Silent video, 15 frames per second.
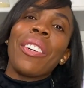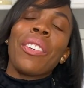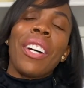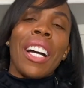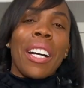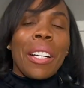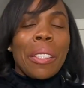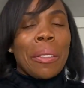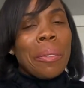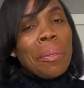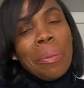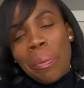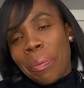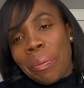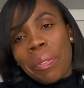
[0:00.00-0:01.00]
Well,
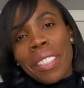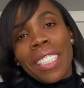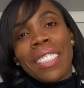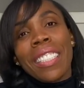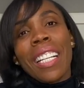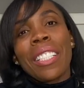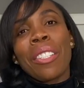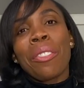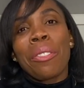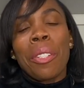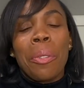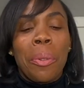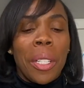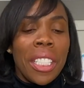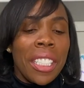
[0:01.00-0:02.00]
thank you
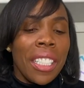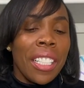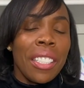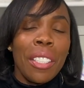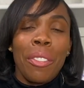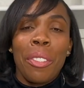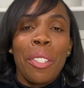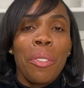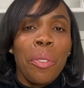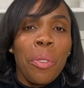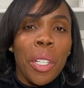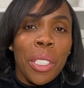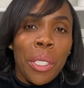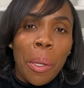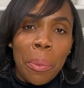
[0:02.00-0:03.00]
for watching. If you've
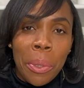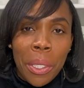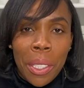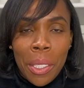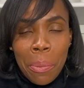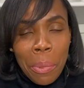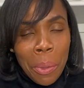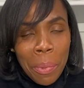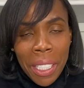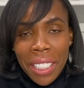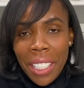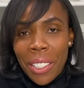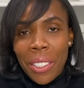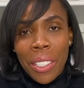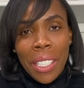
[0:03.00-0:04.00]
watched up to this moment
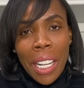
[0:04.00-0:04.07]
and you're